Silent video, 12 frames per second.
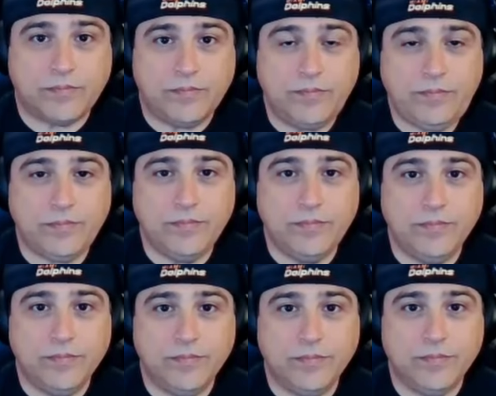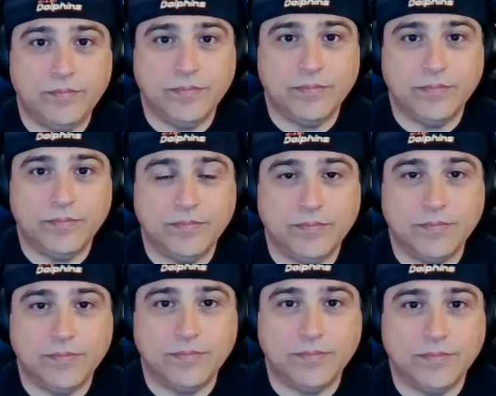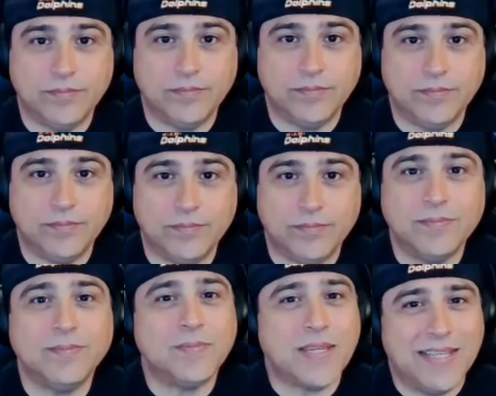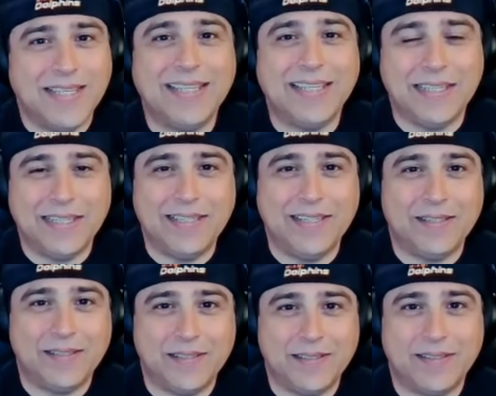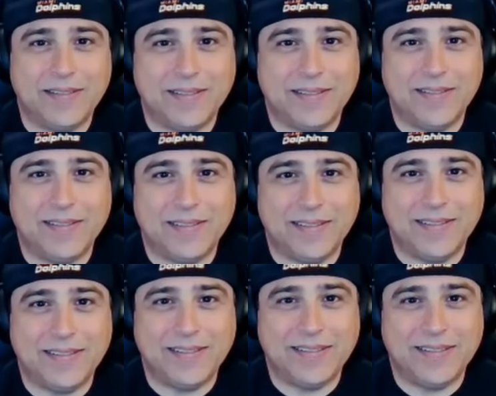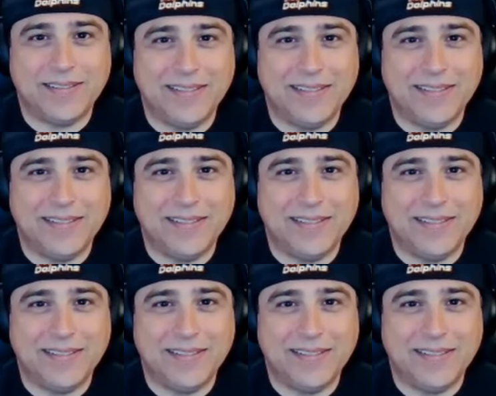No words are spoken by the person on screen.